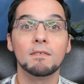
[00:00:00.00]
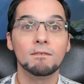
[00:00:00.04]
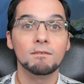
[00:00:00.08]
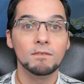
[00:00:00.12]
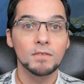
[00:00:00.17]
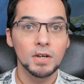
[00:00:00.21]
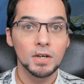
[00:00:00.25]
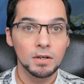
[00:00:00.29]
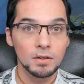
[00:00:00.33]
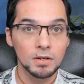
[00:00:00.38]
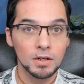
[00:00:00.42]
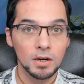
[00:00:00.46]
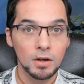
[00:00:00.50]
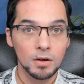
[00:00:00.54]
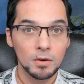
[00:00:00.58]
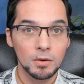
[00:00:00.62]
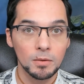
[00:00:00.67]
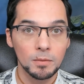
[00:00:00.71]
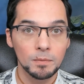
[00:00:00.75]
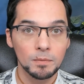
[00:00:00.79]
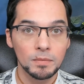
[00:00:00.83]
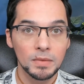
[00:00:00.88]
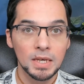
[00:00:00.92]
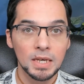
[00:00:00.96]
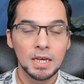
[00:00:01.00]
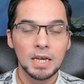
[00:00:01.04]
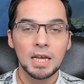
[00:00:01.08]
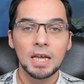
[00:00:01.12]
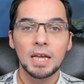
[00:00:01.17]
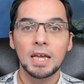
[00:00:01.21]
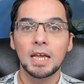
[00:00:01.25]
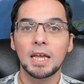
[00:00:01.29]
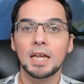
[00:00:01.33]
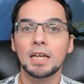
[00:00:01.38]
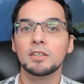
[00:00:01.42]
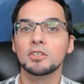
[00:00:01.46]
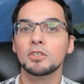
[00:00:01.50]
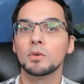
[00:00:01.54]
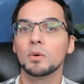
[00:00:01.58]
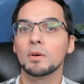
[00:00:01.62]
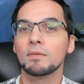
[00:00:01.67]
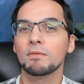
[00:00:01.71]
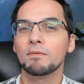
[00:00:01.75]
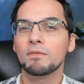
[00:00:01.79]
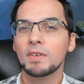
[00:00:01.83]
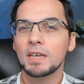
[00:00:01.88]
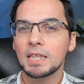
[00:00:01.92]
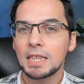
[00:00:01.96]
Virgo, in your
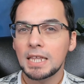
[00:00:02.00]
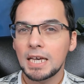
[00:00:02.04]
fifth